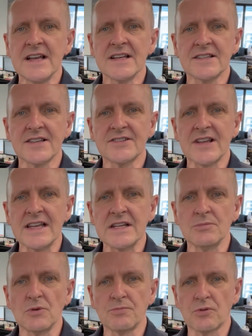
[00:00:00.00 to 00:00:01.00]
a
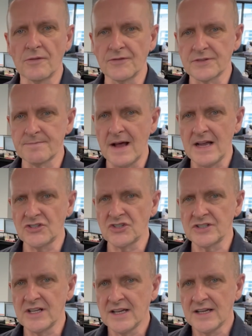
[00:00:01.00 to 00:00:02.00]
sustainable profit
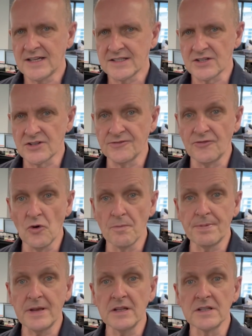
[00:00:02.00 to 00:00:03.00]
margin under the four
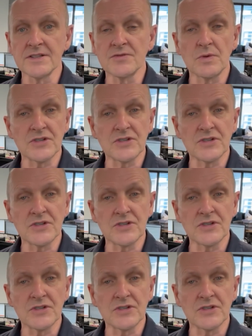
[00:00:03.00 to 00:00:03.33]
pillars,